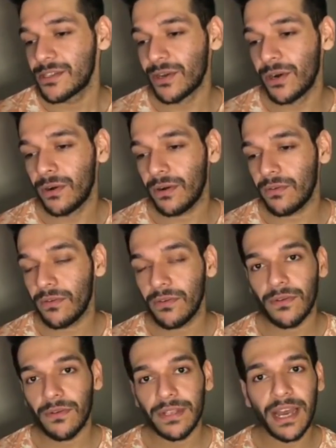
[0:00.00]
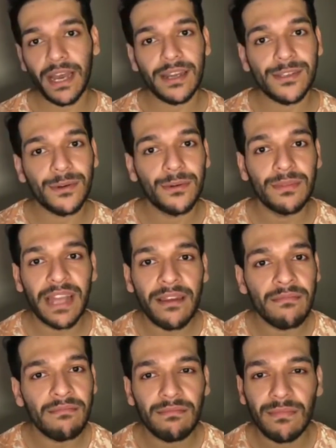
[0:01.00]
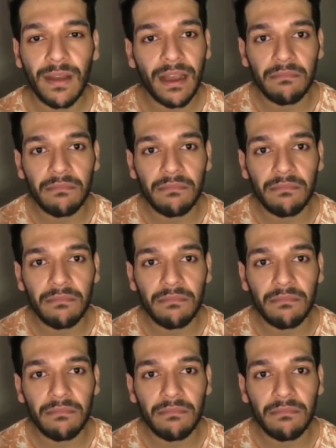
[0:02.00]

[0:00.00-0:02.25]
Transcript: So then